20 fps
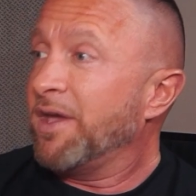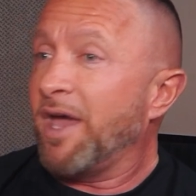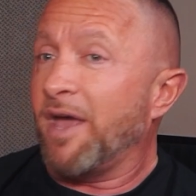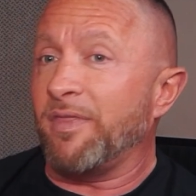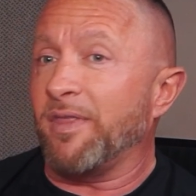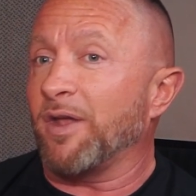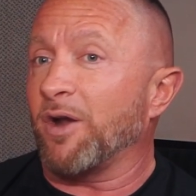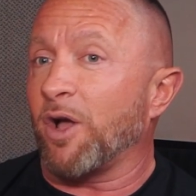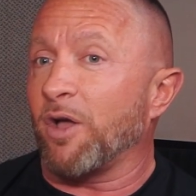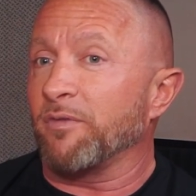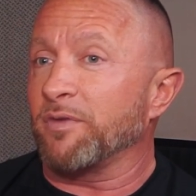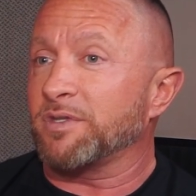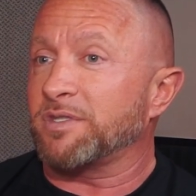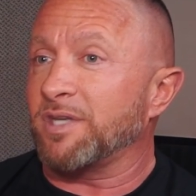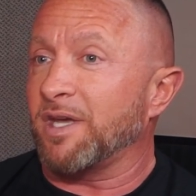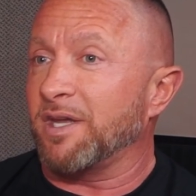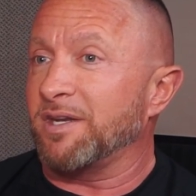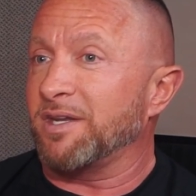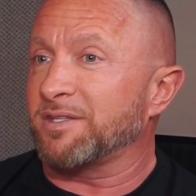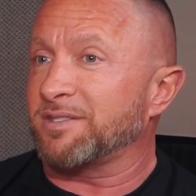And then all of a
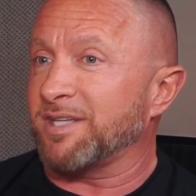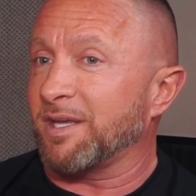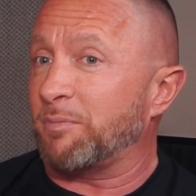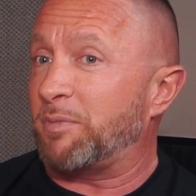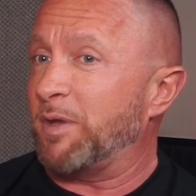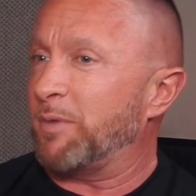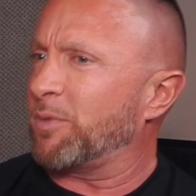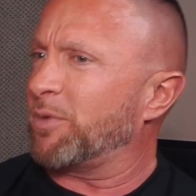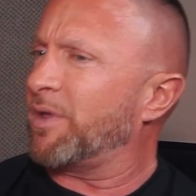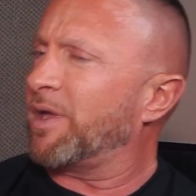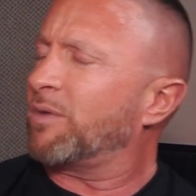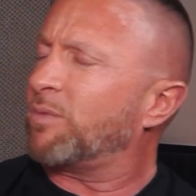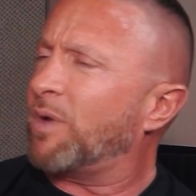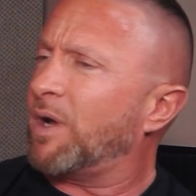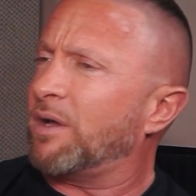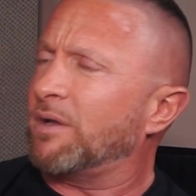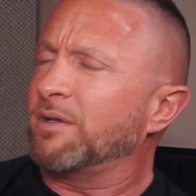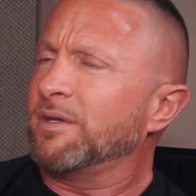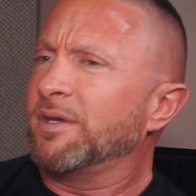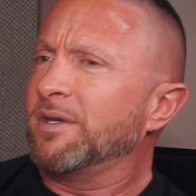sudden it's like people are like,
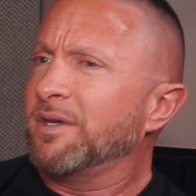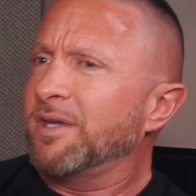well,